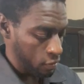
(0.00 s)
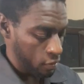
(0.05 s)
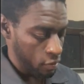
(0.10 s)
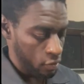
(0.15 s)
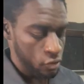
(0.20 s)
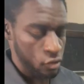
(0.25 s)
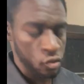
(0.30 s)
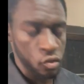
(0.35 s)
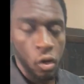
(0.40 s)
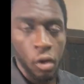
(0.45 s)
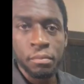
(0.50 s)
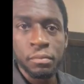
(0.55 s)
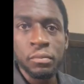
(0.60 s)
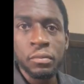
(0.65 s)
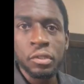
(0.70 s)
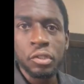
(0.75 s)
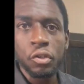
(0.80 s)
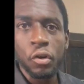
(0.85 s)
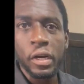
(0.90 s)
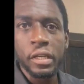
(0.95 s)

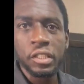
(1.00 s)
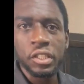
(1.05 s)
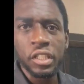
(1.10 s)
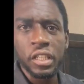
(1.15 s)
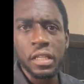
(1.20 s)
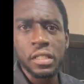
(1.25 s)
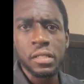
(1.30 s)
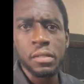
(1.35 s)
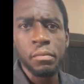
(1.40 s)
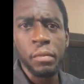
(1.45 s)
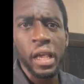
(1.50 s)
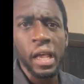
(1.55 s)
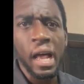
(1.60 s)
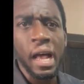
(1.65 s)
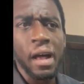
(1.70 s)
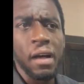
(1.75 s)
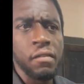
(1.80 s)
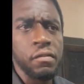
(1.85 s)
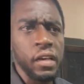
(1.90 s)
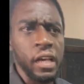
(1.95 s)
Some torches may
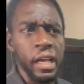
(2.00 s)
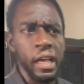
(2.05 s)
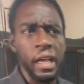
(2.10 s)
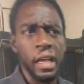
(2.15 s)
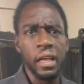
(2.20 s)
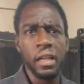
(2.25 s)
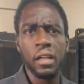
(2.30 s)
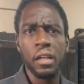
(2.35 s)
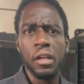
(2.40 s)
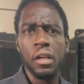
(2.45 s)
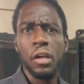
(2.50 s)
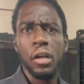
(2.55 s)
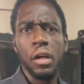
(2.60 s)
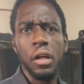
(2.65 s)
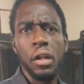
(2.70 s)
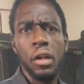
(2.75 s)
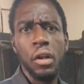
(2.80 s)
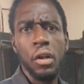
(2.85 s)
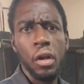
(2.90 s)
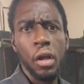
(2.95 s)
have a
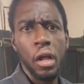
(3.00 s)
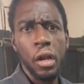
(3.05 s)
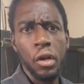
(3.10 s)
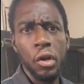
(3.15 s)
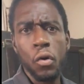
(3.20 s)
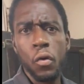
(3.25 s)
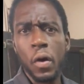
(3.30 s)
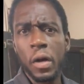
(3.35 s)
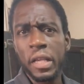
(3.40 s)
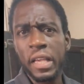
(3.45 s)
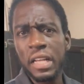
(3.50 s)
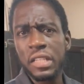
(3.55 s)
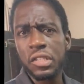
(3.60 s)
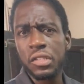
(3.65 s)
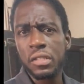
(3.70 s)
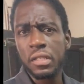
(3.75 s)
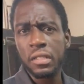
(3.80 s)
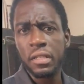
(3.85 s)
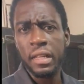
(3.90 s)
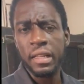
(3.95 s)
lower
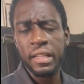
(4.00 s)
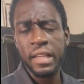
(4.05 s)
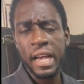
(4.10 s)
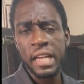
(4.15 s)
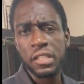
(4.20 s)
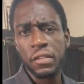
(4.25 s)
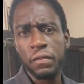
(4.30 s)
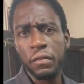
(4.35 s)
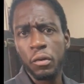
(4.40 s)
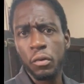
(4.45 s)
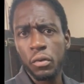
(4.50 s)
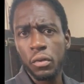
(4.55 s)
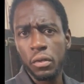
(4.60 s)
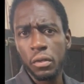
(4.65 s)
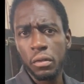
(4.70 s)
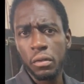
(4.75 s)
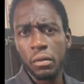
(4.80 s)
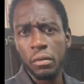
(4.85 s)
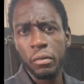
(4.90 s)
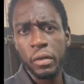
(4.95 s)
gas
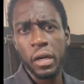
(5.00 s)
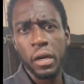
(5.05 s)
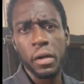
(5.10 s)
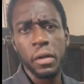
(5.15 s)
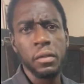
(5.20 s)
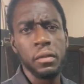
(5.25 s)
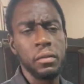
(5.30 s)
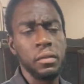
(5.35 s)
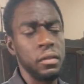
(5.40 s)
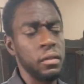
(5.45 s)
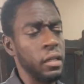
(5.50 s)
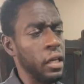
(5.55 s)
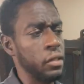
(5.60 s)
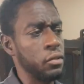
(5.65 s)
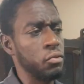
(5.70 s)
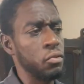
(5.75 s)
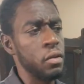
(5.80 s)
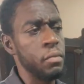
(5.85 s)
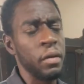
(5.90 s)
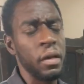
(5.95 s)
flow where
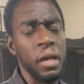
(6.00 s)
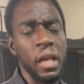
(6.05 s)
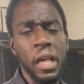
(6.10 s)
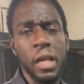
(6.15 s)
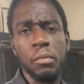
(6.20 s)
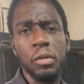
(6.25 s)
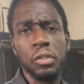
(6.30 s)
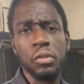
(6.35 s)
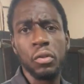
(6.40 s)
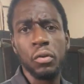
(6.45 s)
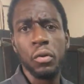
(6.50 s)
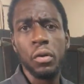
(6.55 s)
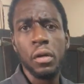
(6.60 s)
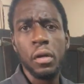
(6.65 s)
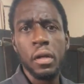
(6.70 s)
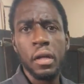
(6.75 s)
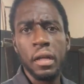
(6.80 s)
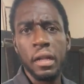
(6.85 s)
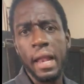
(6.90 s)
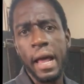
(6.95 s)
it will be able to
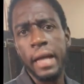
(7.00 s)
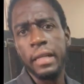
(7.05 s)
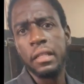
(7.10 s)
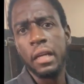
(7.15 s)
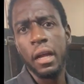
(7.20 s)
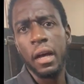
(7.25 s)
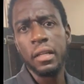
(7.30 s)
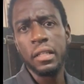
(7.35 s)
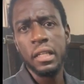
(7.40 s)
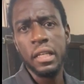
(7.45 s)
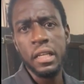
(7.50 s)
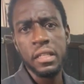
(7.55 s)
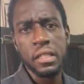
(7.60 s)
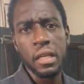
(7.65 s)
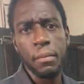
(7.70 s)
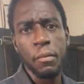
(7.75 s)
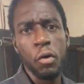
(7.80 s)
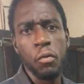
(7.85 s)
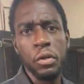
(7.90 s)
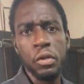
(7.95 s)
light a lot easier,
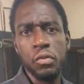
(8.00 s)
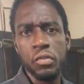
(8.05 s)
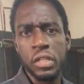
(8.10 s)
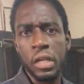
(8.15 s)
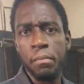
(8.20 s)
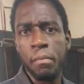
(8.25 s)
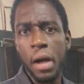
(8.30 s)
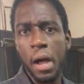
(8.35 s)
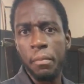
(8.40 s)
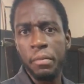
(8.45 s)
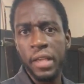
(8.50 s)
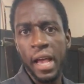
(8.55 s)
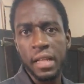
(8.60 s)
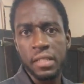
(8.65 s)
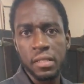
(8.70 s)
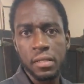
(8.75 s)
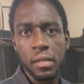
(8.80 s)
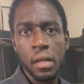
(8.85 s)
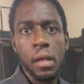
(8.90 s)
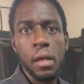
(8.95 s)
but we're using MAP
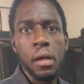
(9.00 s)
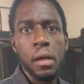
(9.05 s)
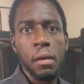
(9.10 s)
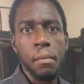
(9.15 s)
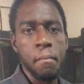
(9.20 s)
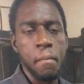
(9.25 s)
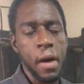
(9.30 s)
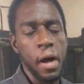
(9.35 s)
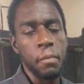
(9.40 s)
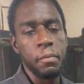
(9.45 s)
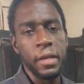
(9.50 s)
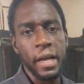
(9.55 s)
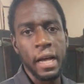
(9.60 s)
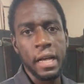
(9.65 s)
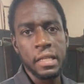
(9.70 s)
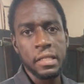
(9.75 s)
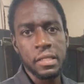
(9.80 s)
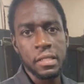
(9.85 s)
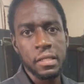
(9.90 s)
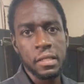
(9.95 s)
gas. MAP
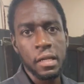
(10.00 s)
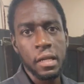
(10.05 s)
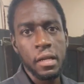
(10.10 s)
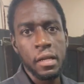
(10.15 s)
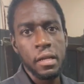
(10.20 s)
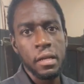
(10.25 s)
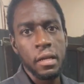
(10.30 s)
gas